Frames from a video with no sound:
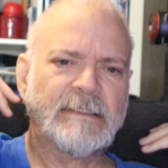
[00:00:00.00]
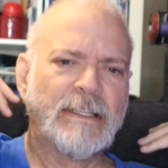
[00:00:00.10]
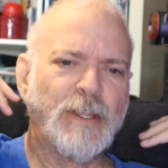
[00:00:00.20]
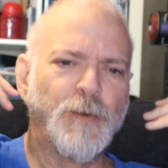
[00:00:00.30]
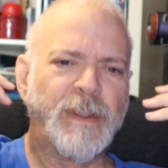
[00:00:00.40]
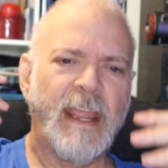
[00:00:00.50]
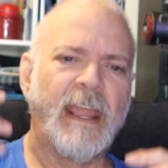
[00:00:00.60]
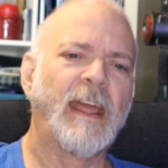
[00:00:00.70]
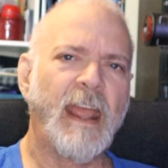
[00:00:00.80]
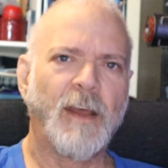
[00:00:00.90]
you
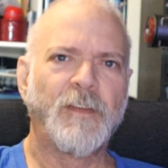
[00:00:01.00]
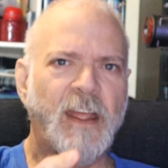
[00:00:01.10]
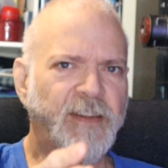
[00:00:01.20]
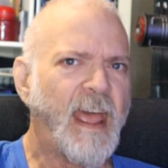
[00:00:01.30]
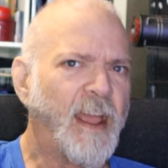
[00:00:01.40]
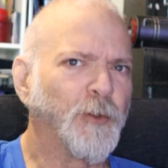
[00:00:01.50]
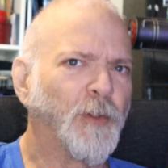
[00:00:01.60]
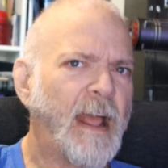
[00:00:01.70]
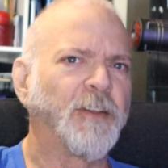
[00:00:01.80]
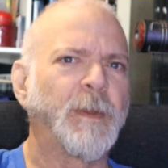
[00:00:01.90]
can have that
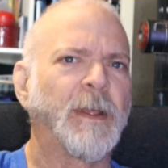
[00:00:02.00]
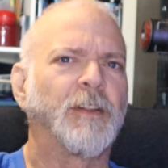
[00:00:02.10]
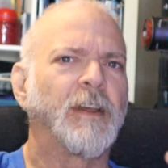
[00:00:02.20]
tactical aspect of